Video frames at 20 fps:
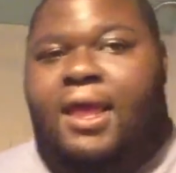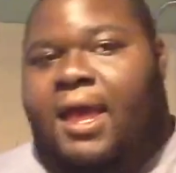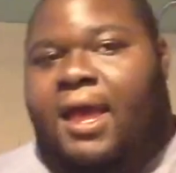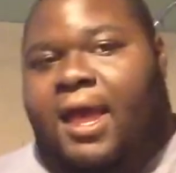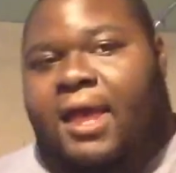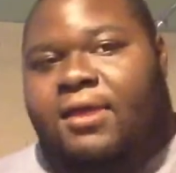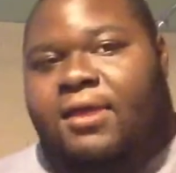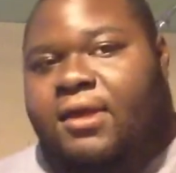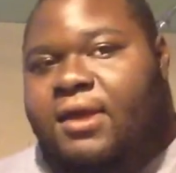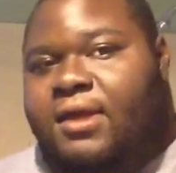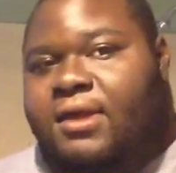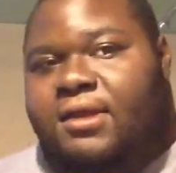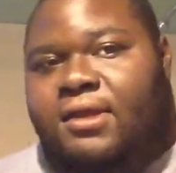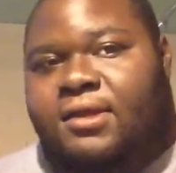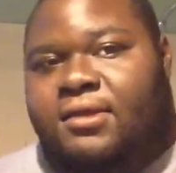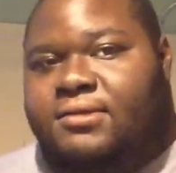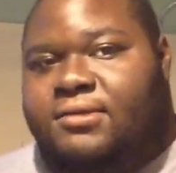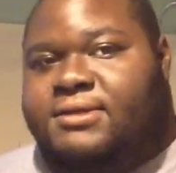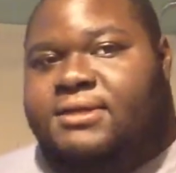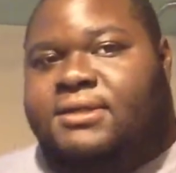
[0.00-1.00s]
how you gonna
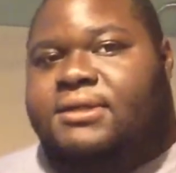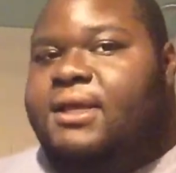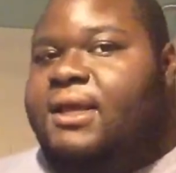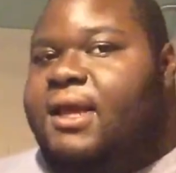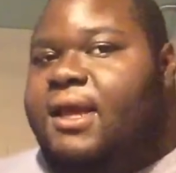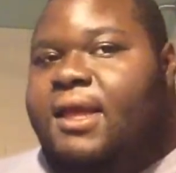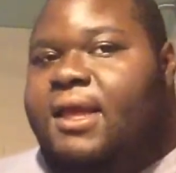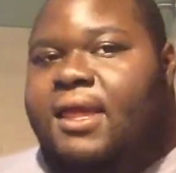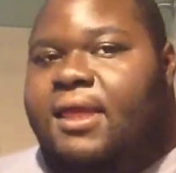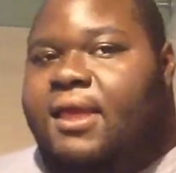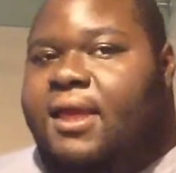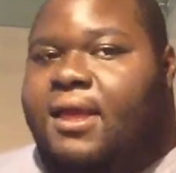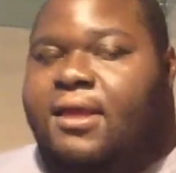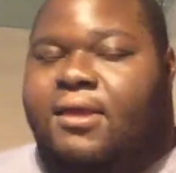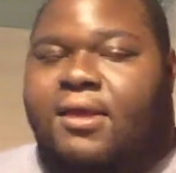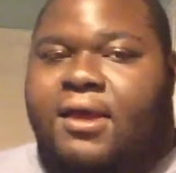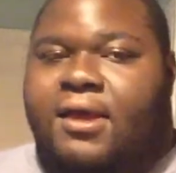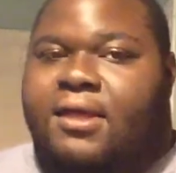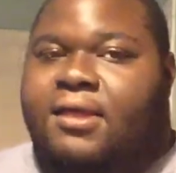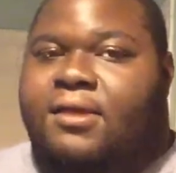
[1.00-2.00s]
use it? How
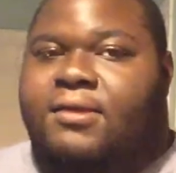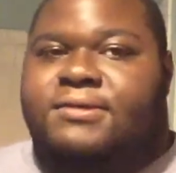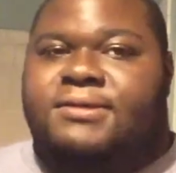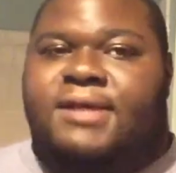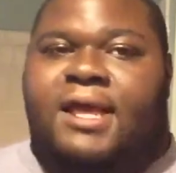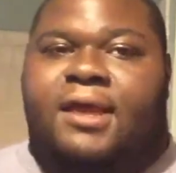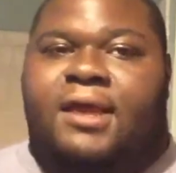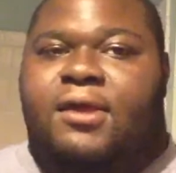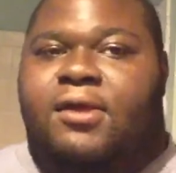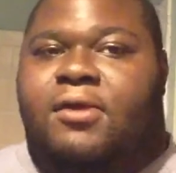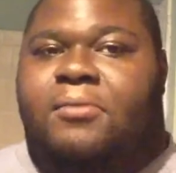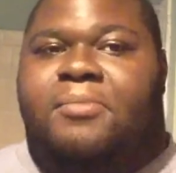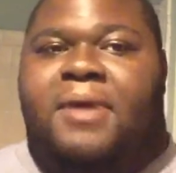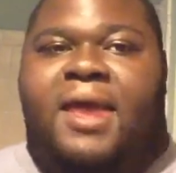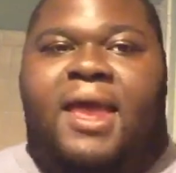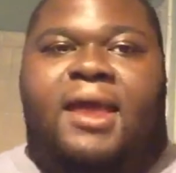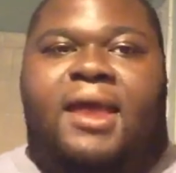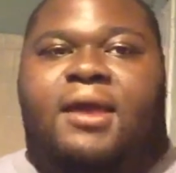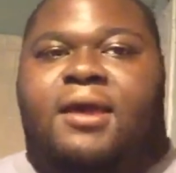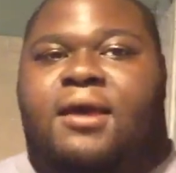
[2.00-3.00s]
you gonna use like your
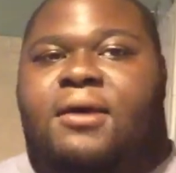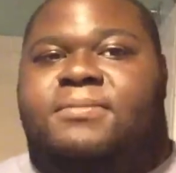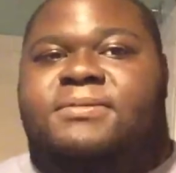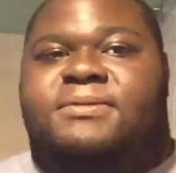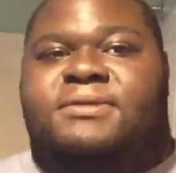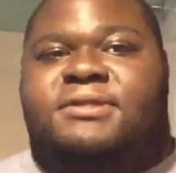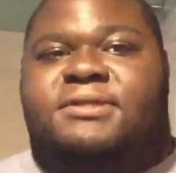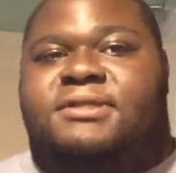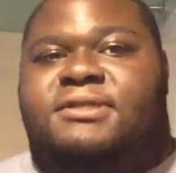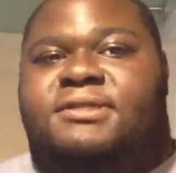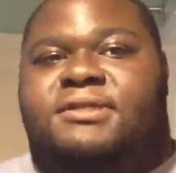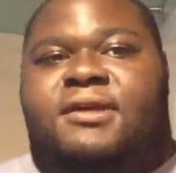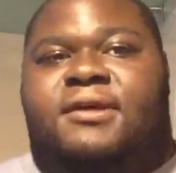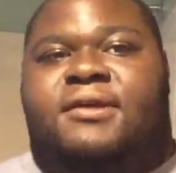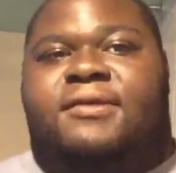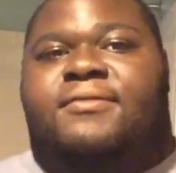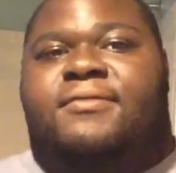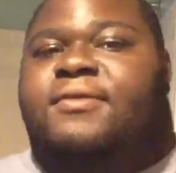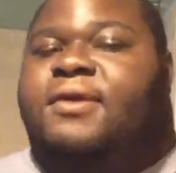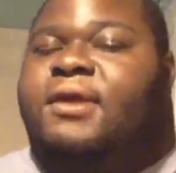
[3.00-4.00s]
backups and
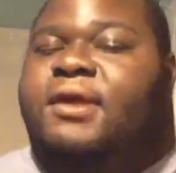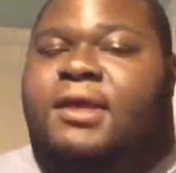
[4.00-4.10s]
stuff?